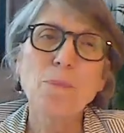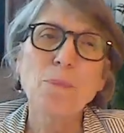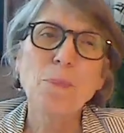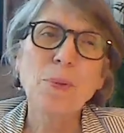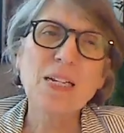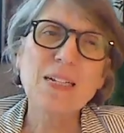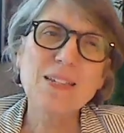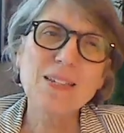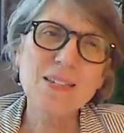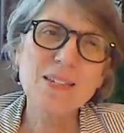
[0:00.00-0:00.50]

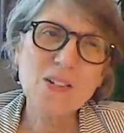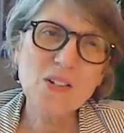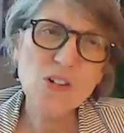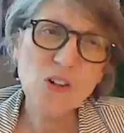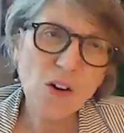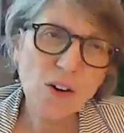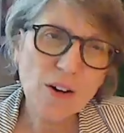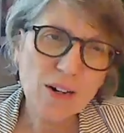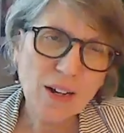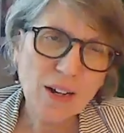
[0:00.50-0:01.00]
But a
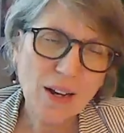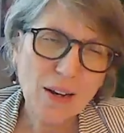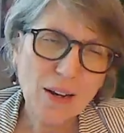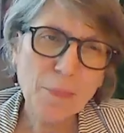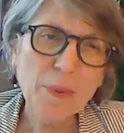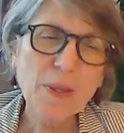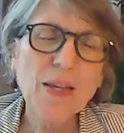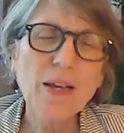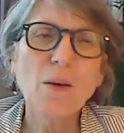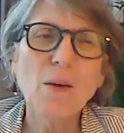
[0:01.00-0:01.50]

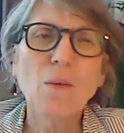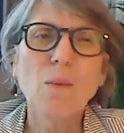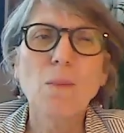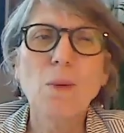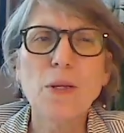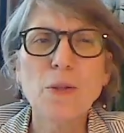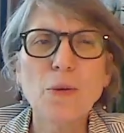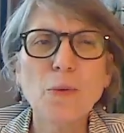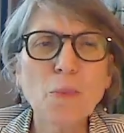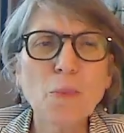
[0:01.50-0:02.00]
startup,
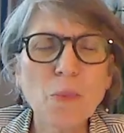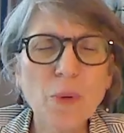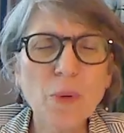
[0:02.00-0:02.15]
what you